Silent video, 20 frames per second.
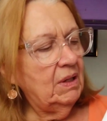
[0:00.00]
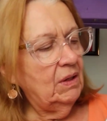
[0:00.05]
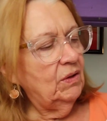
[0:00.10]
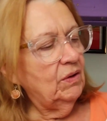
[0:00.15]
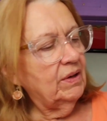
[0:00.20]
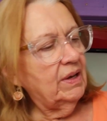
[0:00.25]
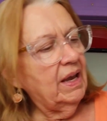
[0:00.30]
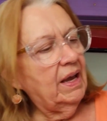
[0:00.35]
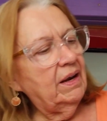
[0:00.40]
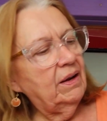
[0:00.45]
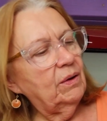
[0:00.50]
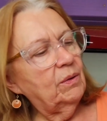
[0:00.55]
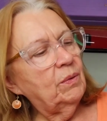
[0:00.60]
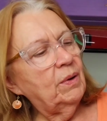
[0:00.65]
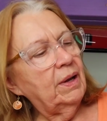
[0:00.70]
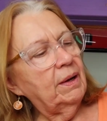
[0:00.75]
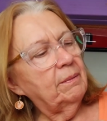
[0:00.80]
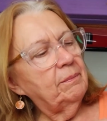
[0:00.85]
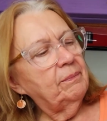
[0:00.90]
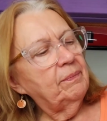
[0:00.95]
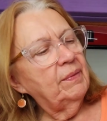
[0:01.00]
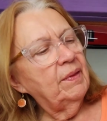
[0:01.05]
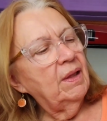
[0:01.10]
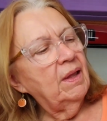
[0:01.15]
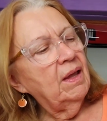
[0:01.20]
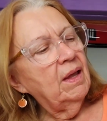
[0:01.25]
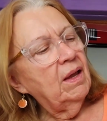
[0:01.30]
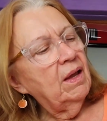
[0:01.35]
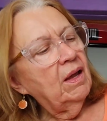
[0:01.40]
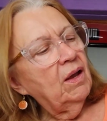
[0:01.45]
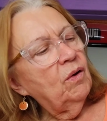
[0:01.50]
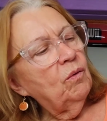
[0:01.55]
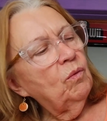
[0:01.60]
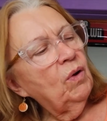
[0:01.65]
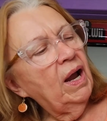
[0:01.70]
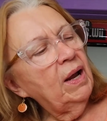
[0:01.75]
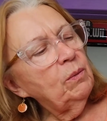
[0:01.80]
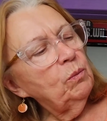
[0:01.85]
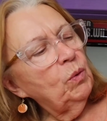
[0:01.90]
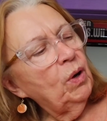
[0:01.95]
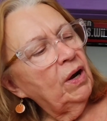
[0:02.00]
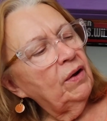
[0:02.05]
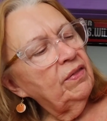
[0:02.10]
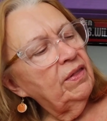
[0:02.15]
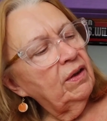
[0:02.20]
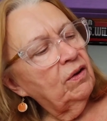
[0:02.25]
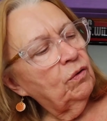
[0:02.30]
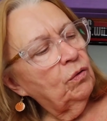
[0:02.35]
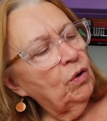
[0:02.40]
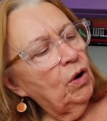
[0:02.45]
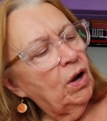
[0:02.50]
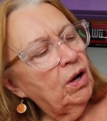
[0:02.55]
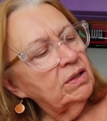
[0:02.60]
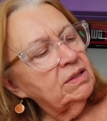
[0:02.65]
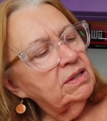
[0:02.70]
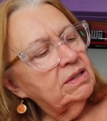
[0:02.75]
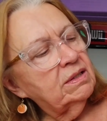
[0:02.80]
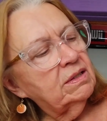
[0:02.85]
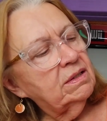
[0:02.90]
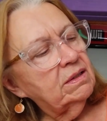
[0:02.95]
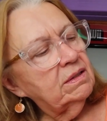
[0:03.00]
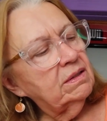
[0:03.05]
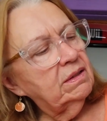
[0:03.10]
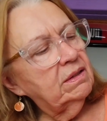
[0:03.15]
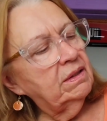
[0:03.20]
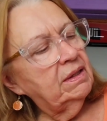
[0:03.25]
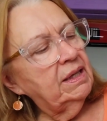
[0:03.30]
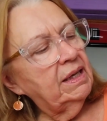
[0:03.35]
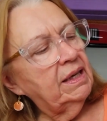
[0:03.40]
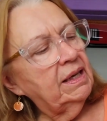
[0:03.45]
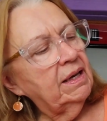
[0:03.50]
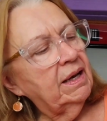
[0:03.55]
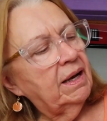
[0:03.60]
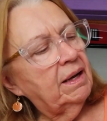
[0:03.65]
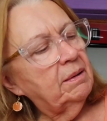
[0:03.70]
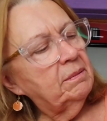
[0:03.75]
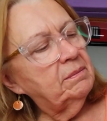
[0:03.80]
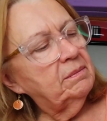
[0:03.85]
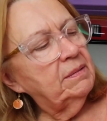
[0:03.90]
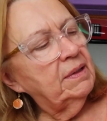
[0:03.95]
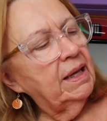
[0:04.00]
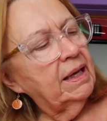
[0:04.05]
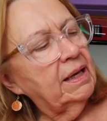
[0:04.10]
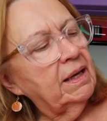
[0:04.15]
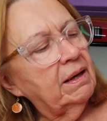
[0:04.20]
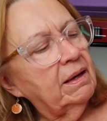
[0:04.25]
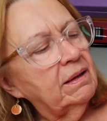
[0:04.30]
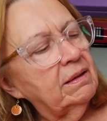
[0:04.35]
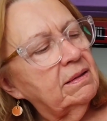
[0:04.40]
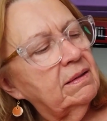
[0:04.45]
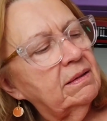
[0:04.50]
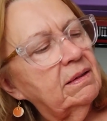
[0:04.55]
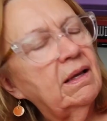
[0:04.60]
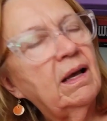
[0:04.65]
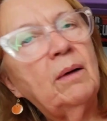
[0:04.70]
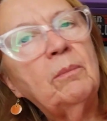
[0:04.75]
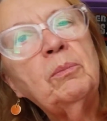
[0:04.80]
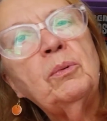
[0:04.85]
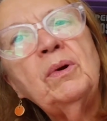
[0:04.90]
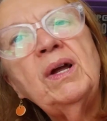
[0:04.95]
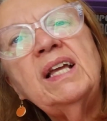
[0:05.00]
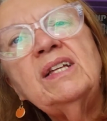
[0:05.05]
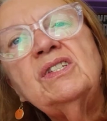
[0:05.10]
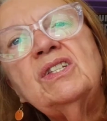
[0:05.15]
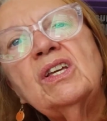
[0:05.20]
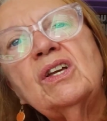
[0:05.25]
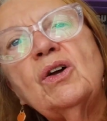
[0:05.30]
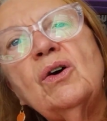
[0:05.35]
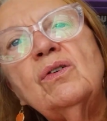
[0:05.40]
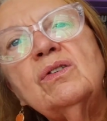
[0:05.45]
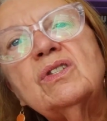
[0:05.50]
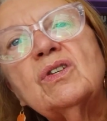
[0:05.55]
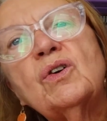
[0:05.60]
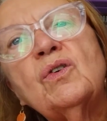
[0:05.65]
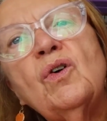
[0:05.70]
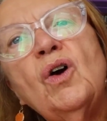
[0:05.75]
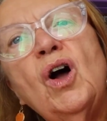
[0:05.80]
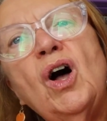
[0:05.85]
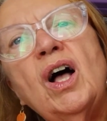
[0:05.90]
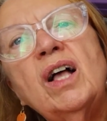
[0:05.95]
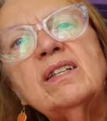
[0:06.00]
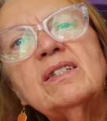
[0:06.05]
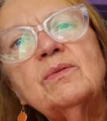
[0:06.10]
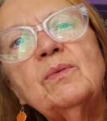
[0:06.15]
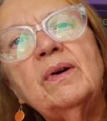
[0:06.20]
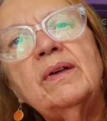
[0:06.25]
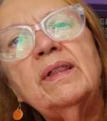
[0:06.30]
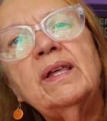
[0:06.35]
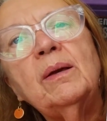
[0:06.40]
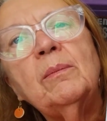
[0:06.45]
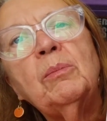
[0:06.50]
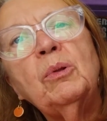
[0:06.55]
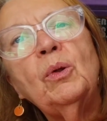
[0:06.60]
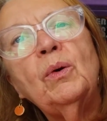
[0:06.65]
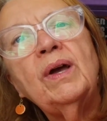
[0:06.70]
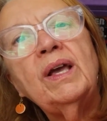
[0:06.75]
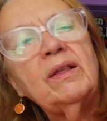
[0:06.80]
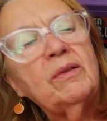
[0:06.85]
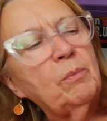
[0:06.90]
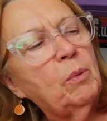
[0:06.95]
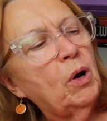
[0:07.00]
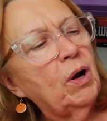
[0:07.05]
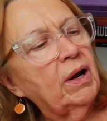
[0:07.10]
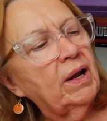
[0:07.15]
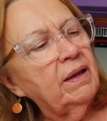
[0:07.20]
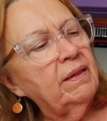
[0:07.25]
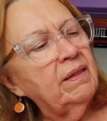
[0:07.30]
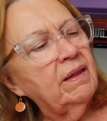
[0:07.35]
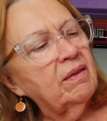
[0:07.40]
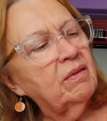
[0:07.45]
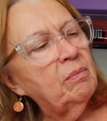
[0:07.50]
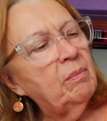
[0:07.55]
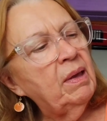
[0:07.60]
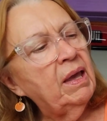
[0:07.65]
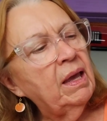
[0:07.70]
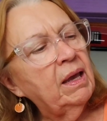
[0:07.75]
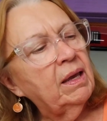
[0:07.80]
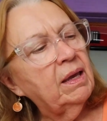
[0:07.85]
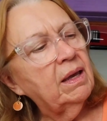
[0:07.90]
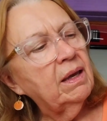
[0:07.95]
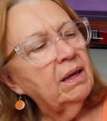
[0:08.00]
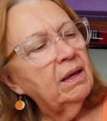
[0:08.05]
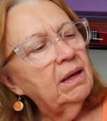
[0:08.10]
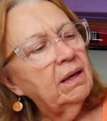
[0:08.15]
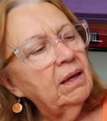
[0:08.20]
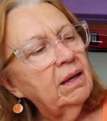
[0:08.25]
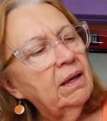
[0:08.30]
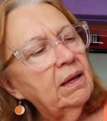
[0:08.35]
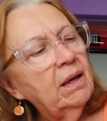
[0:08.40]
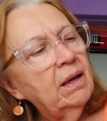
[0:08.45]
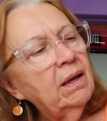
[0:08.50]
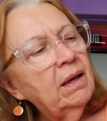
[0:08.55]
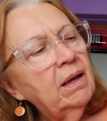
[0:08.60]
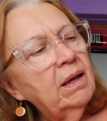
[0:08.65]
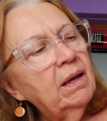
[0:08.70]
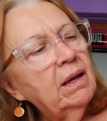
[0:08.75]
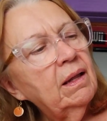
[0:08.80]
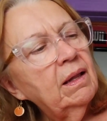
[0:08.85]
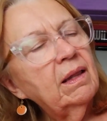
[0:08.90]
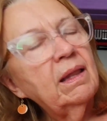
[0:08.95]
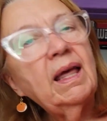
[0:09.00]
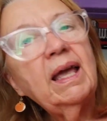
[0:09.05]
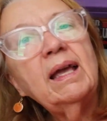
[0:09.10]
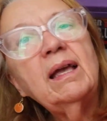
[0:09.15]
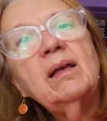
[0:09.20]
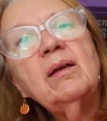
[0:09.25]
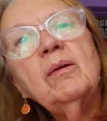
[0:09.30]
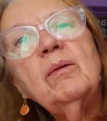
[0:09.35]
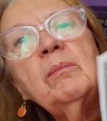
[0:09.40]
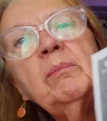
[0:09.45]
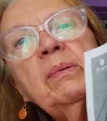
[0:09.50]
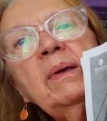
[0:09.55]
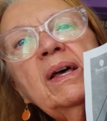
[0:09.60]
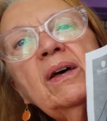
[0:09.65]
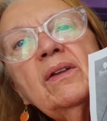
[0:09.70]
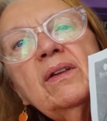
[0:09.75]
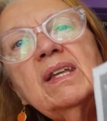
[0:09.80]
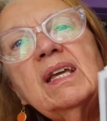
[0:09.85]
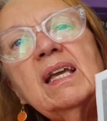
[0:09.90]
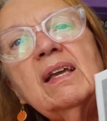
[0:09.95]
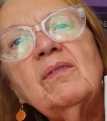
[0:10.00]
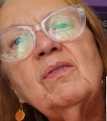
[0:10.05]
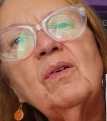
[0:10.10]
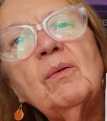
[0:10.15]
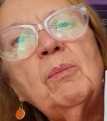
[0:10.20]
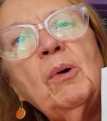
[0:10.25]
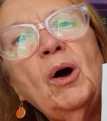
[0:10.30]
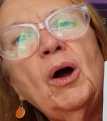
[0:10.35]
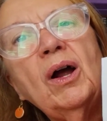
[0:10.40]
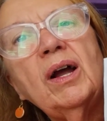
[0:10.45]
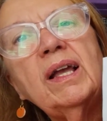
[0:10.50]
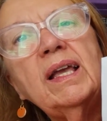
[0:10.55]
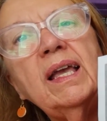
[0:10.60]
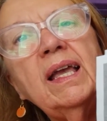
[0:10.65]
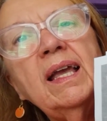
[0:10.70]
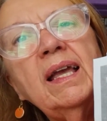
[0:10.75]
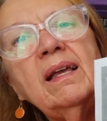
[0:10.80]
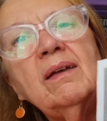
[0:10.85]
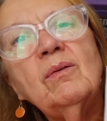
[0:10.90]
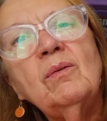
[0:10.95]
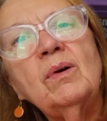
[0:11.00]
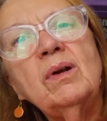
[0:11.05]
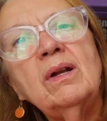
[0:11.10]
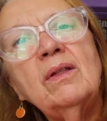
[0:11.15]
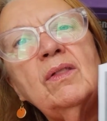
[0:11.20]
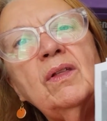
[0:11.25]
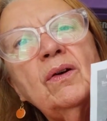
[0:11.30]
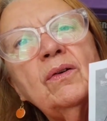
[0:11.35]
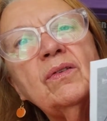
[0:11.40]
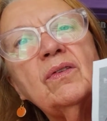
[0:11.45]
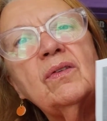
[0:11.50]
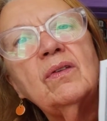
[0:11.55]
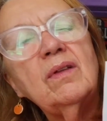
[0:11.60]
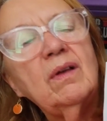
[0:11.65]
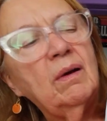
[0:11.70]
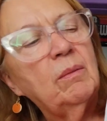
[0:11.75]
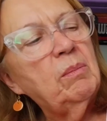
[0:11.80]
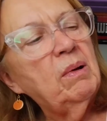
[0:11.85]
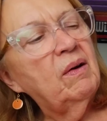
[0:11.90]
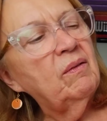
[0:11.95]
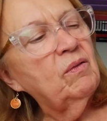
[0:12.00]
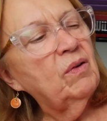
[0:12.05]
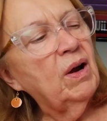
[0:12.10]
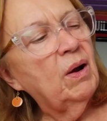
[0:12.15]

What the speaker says: me look at it quick. Right where they cross the, like a bridge that goes across where the employees park in this big, like, building for parking, one of those above